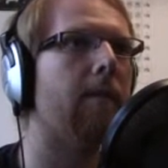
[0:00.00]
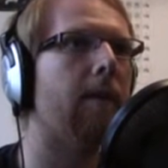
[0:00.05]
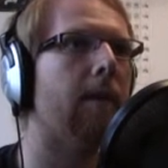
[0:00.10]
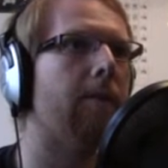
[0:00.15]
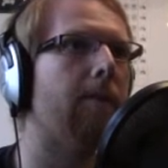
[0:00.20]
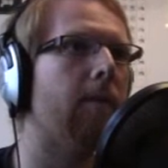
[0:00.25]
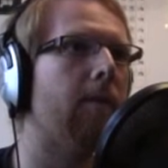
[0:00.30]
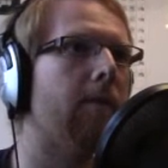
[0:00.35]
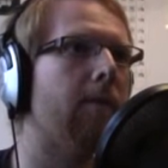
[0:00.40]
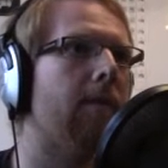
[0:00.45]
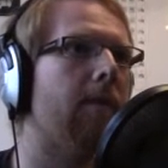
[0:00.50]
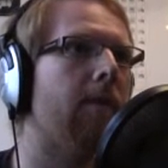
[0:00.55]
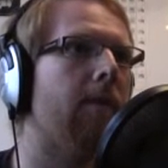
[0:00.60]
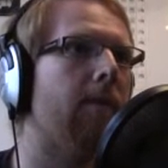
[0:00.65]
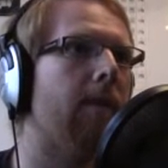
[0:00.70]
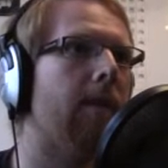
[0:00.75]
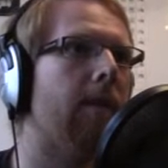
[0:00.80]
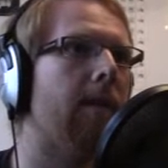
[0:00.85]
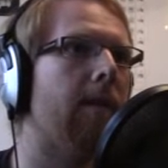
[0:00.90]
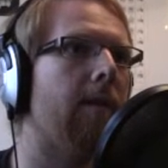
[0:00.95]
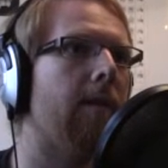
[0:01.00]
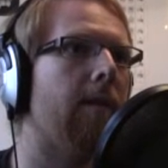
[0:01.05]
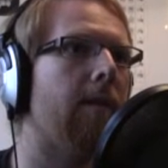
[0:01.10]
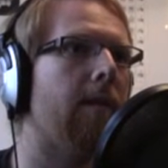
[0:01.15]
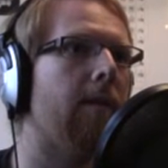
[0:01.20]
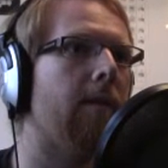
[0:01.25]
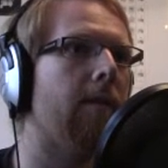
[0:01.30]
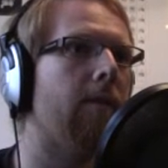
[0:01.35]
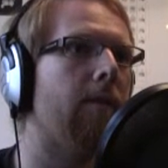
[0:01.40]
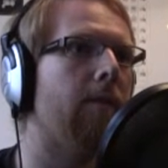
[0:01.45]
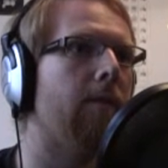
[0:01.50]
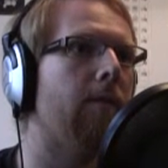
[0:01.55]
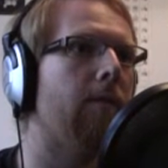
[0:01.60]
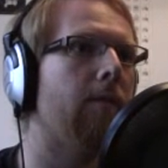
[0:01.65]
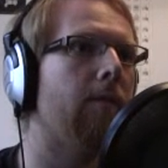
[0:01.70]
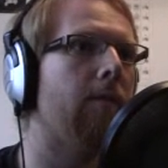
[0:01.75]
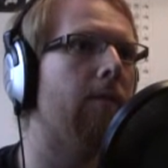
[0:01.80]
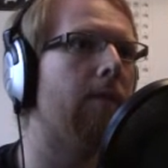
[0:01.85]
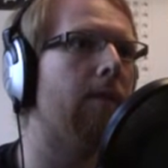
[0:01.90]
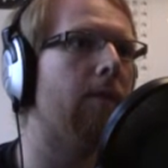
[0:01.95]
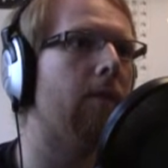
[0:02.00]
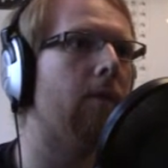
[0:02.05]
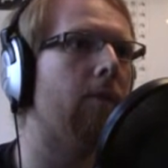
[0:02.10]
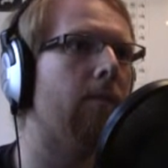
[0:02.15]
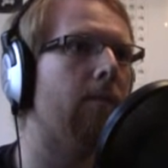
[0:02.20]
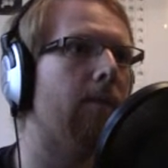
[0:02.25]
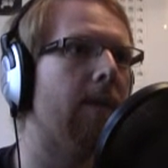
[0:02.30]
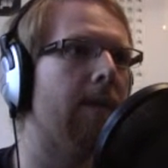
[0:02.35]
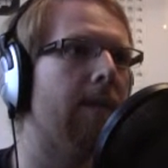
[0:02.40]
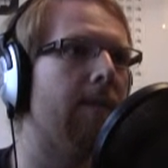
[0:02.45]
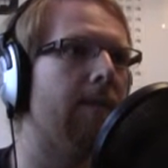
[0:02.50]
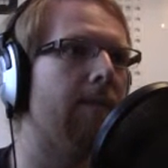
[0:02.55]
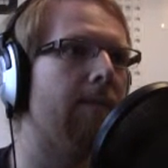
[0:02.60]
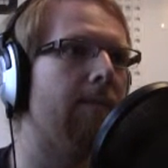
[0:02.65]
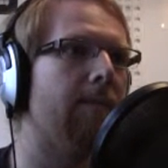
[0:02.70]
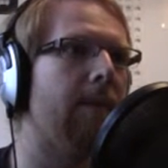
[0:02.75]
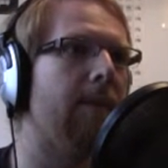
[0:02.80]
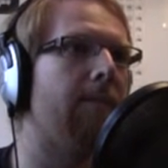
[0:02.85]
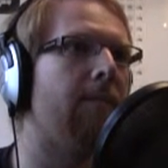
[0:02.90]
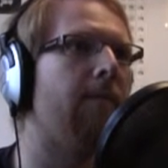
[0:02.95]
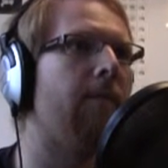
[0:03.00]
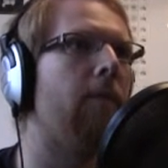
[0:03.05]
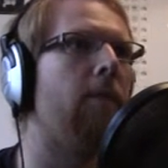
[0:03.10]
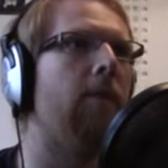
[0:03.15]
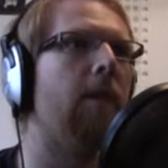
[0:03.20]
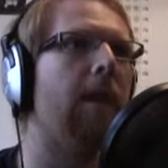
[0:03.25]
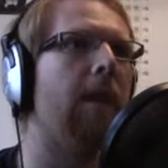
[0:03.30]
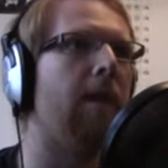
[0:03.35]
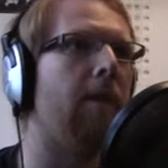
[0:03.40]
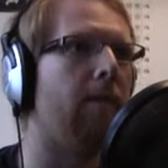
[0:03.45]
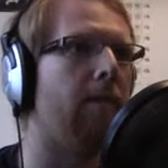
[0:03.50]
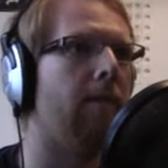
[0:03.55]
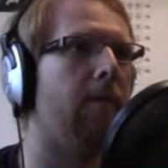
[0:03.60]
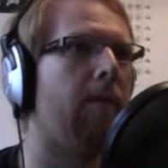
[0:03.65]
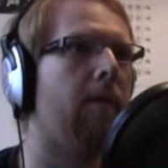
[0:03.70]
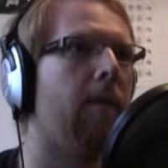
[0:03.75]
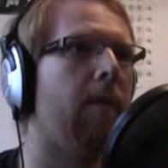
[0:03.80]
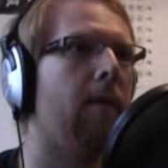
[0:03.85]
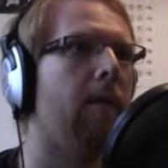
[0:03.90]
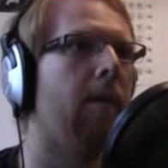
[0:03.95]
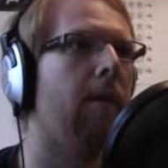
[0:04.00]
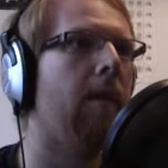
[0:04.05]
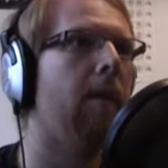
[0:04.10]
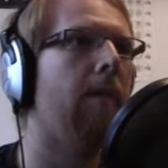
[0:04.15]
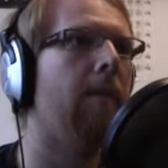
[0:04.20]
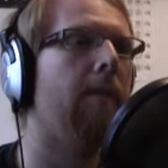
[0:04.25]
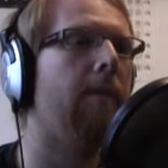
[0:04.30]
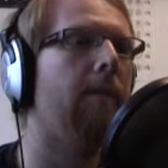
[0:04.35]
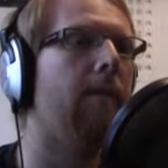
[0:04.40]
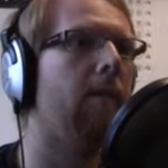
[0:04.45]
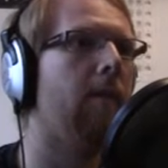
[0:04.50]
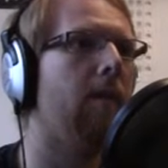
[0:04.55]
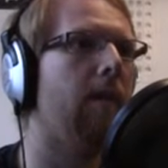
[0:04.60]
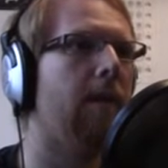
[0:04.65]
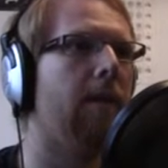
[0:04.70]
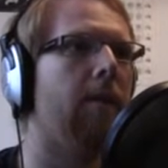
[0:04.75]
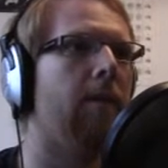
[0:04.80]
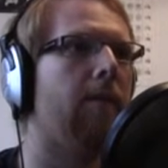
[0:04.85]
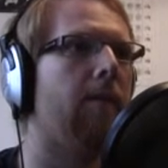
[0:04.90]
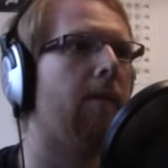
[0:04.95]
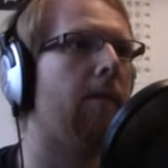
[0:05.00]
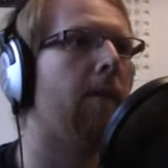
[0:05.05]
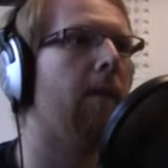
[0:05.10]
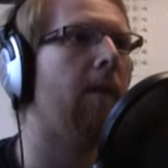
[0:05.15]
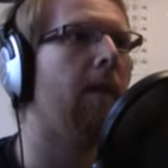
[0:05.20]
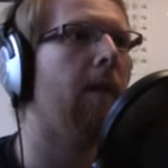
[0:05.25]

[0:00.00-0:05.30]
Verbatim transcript: I'm going to go ahead and use the herbal medicine, be full health, full health.